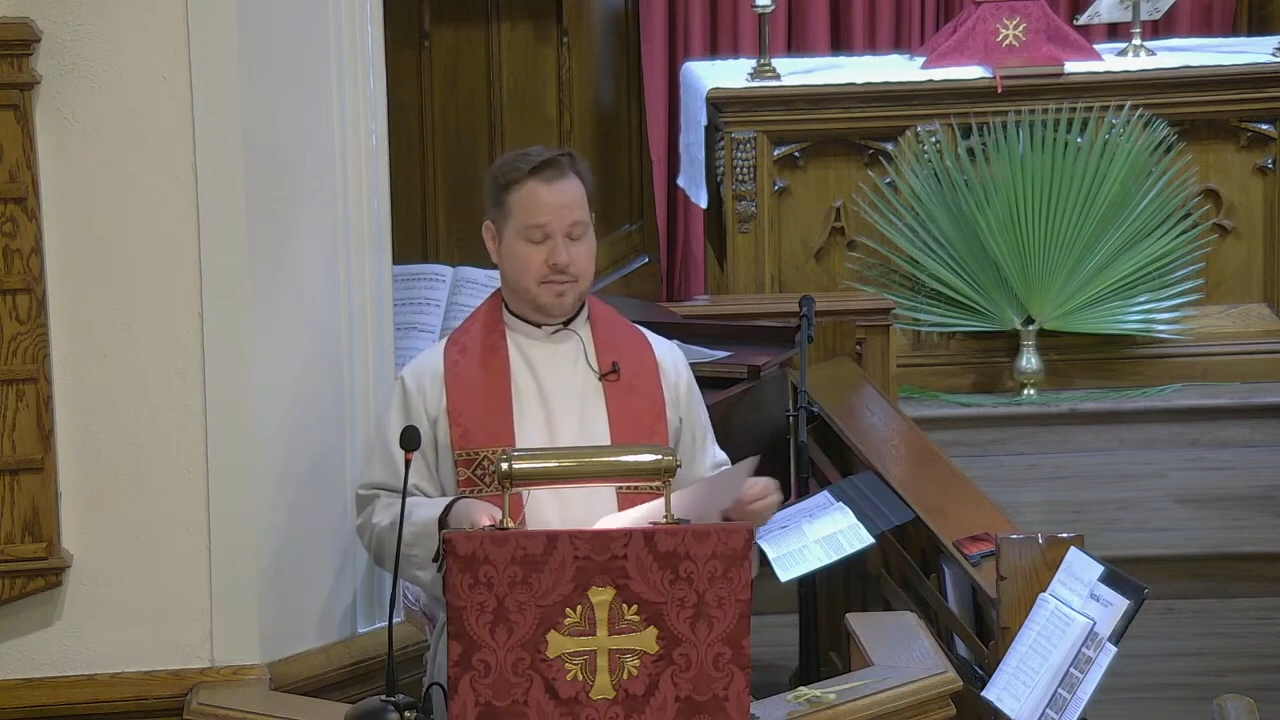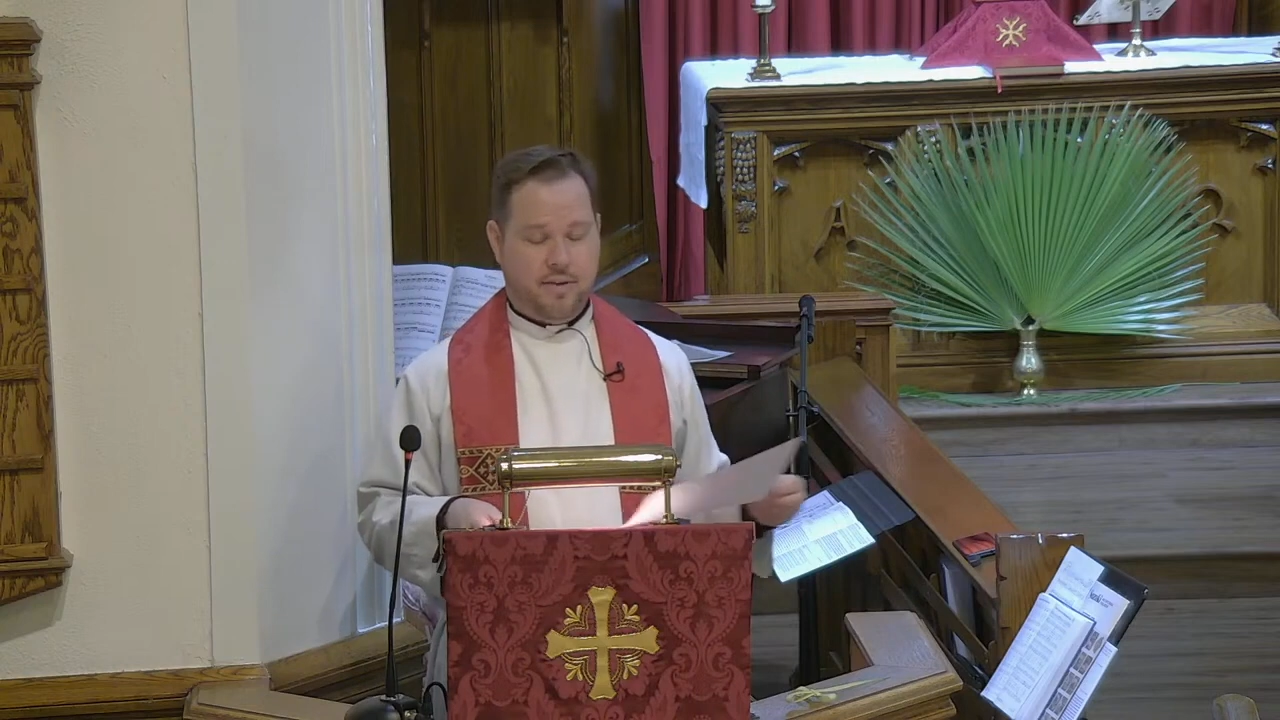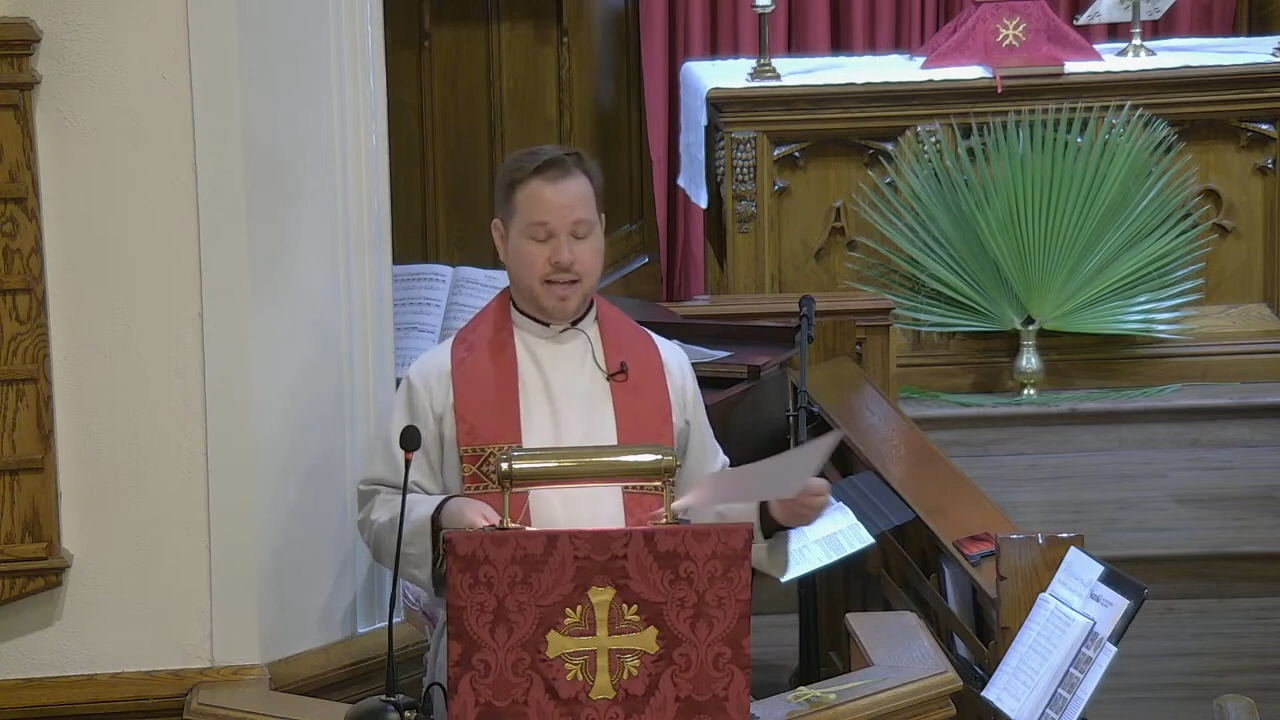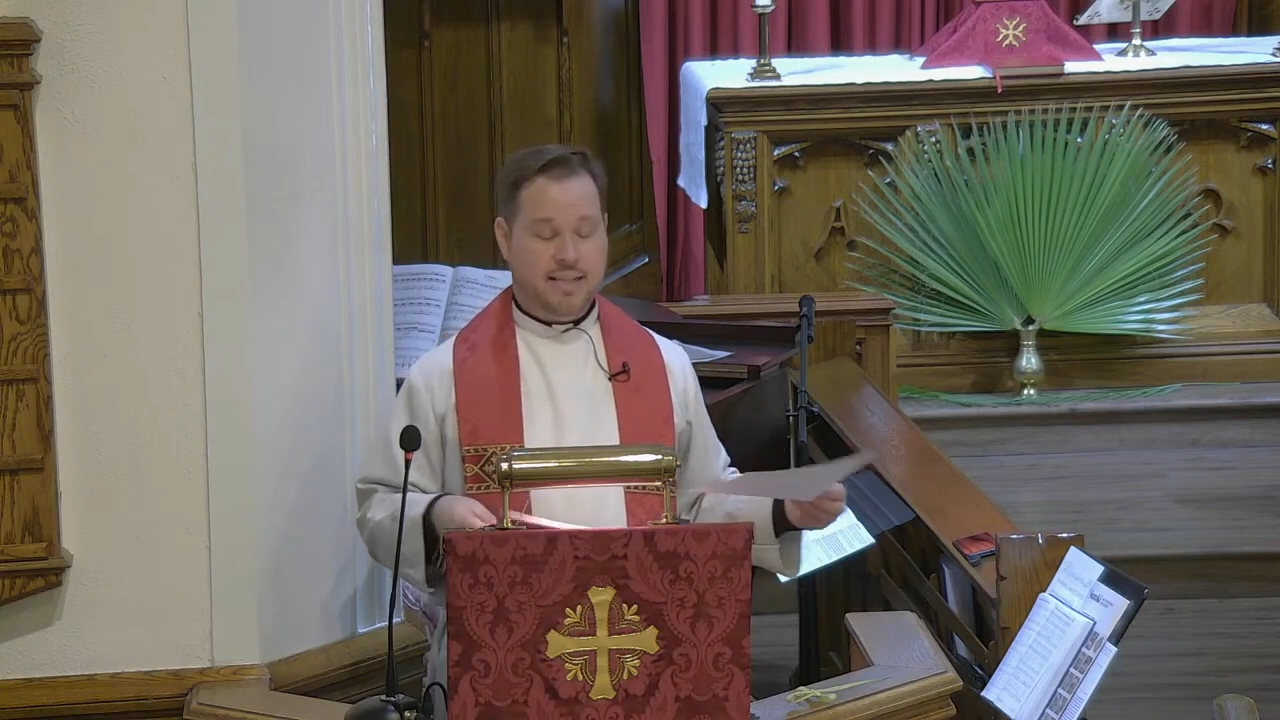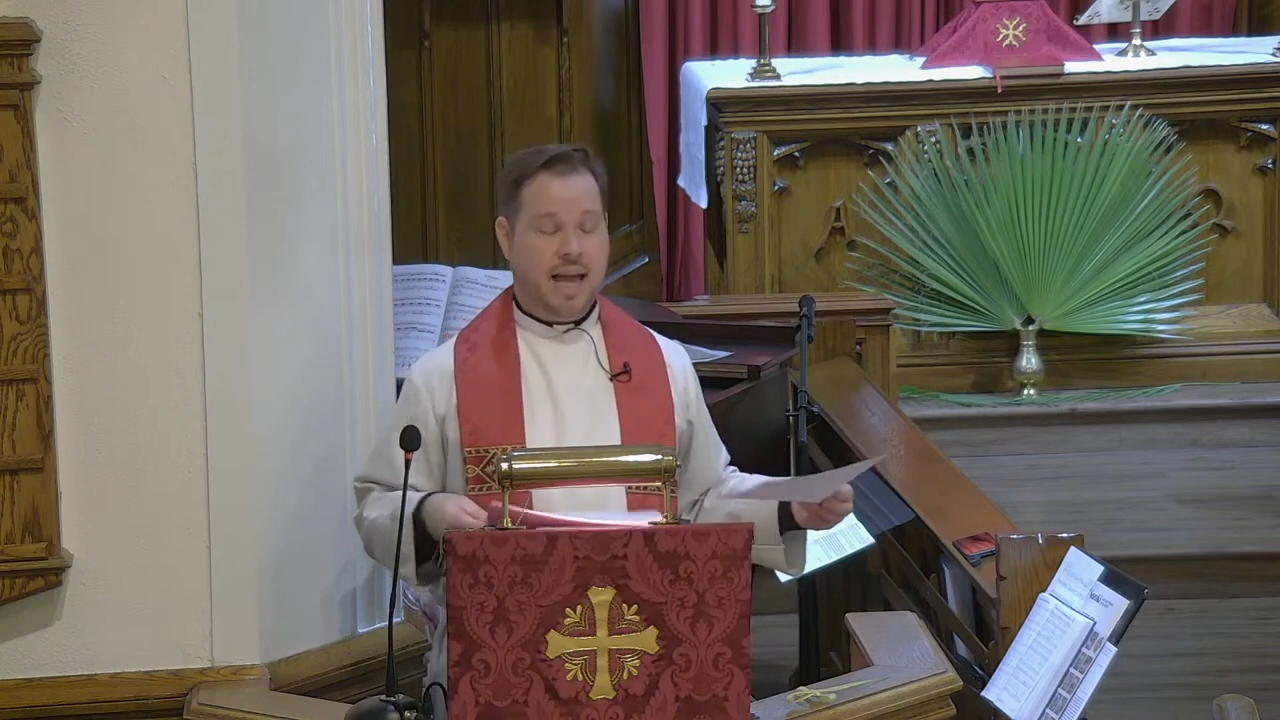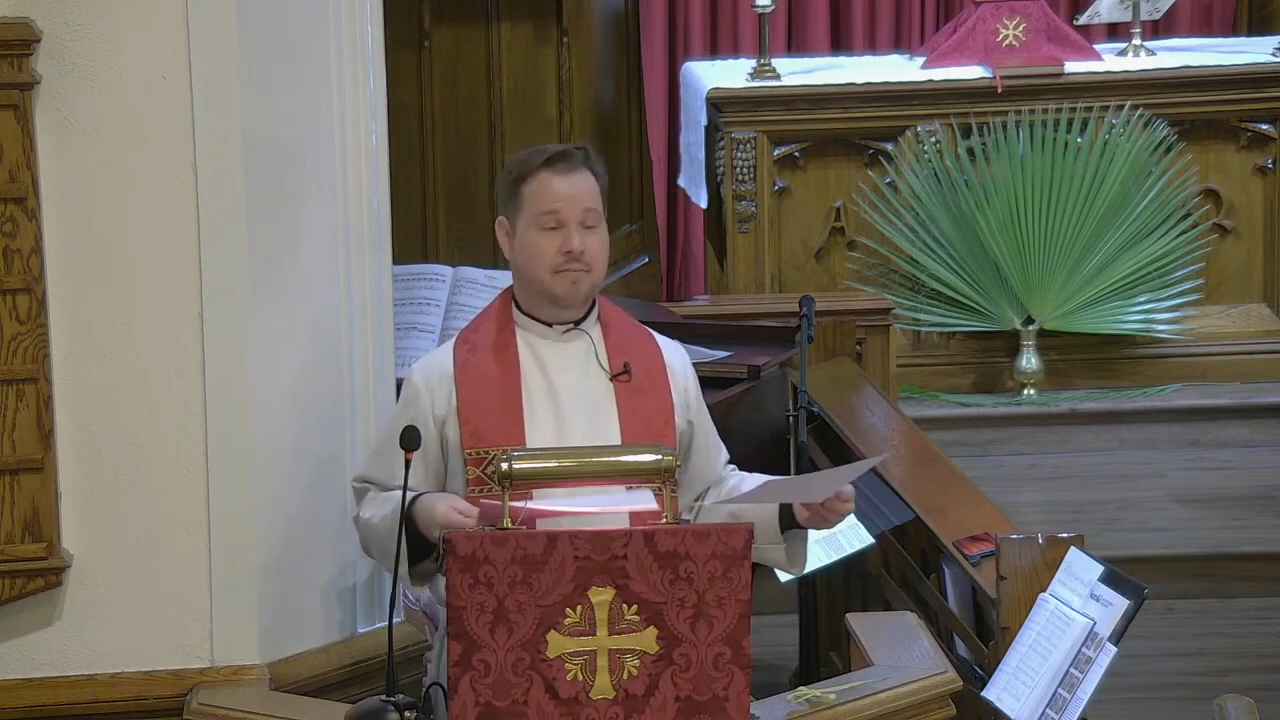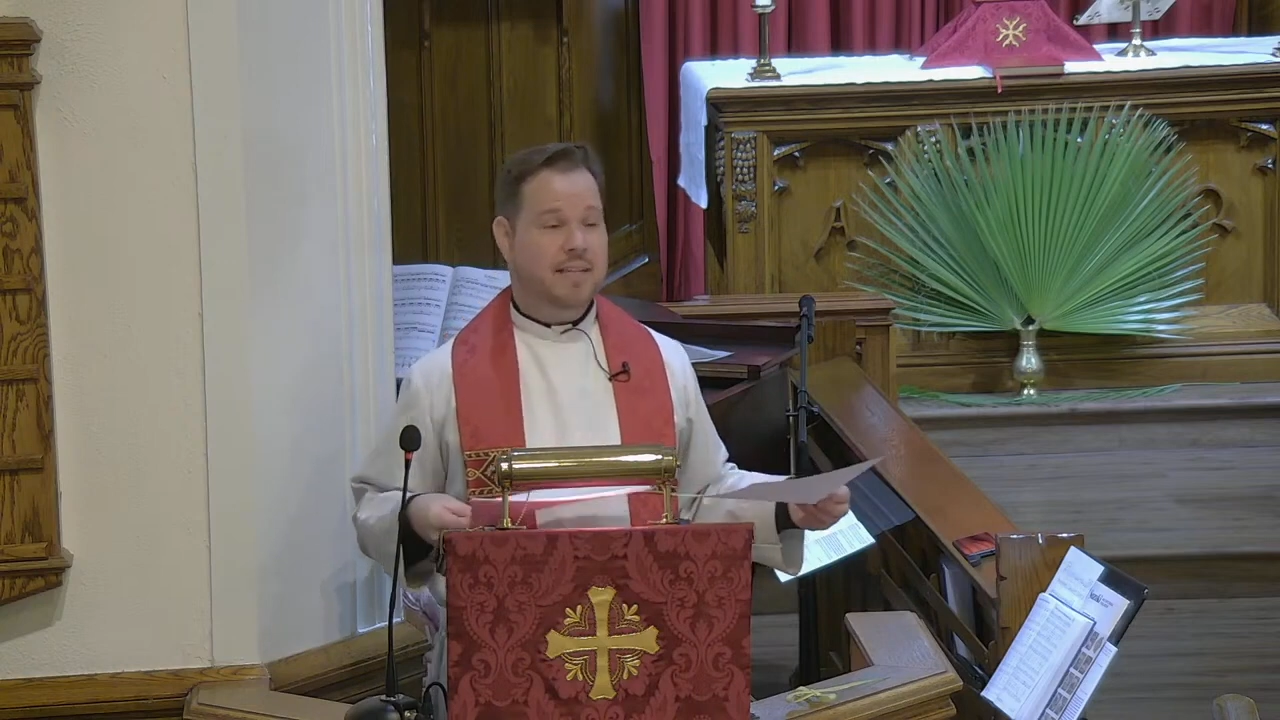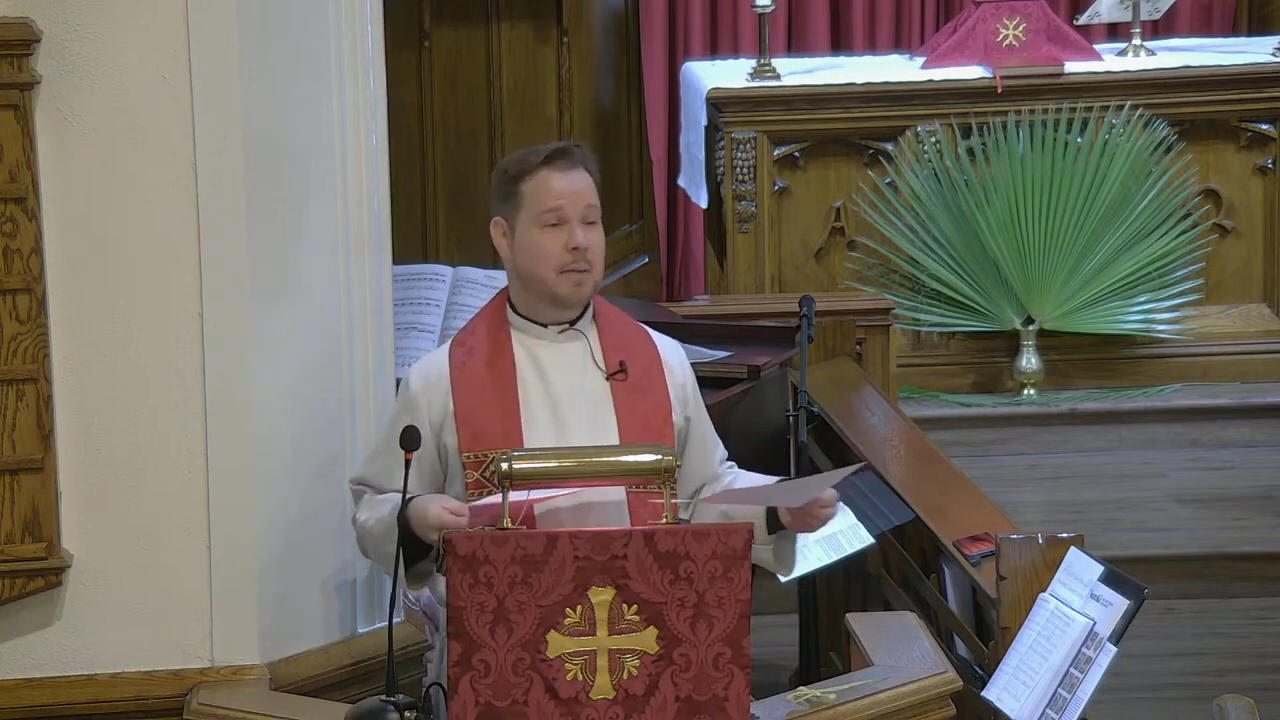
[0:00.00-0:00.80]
Fine to have